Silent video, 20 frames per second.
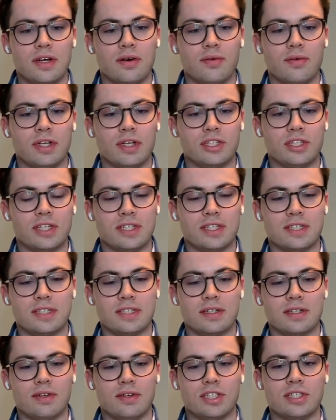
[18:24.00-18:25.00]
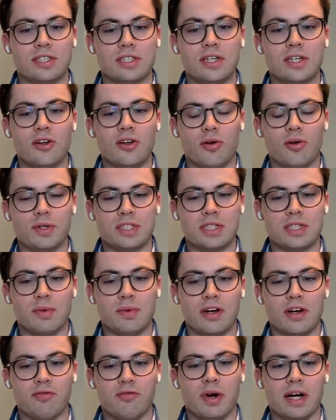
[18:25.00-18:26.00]
which is an enormous
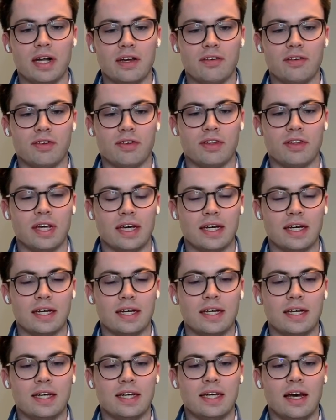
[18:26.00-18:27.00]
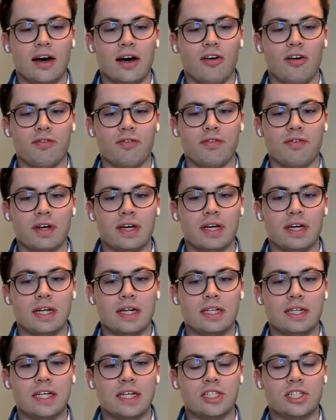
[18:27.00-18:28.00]
amount of money if you think of
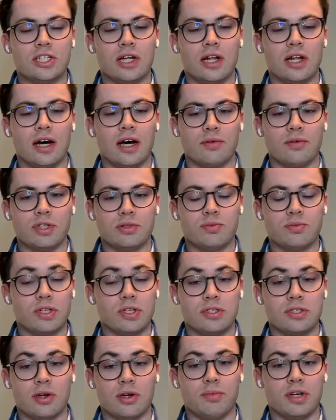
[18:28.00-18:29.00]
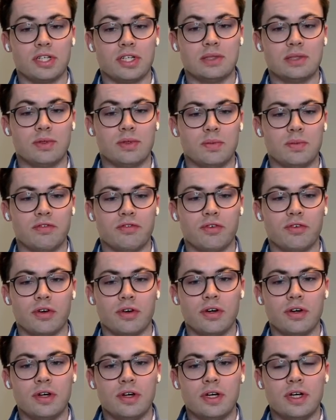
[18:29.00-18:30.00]
digital art, which was not possible before.
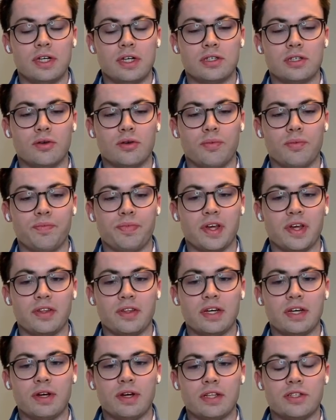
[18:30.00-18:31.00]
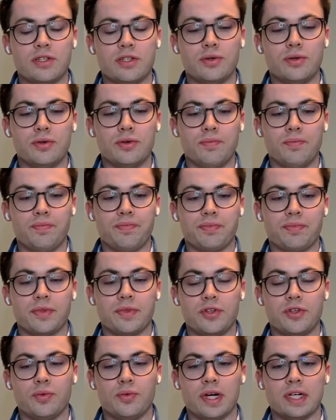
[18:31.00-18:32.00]
So I think there are two
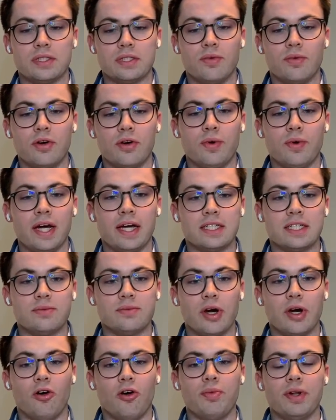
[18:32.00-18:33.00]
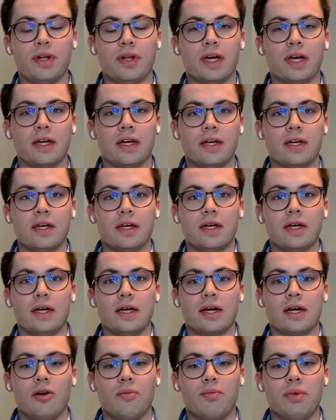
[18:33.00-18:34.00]
ways. One way is we're opening
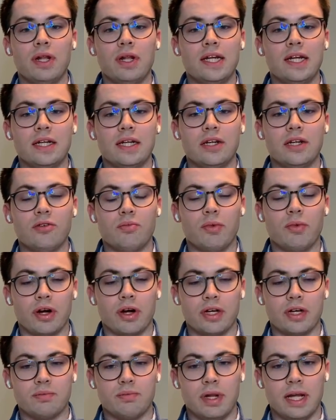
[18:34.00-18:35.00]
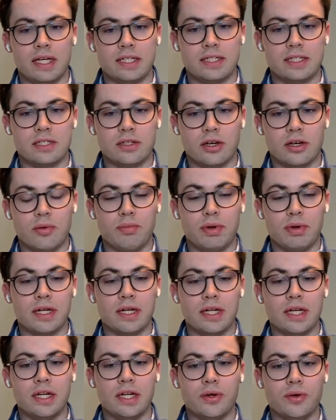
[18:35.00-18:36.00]
completely new marketplaces and
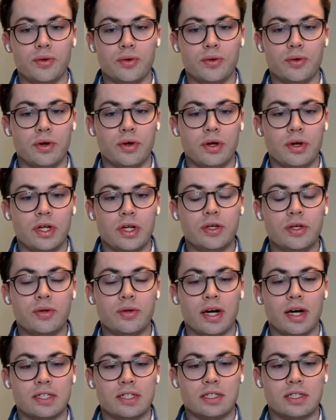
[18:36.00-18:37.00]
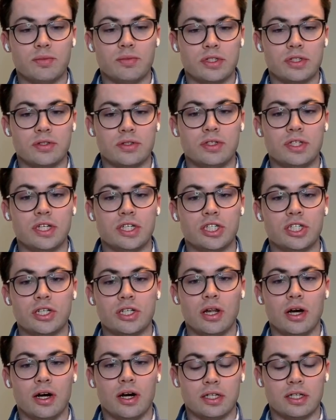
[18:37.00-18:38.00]
completely new customers to
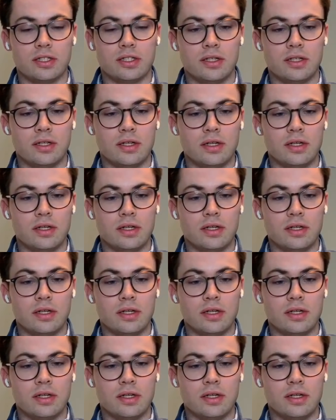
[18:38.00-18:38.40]
digital art,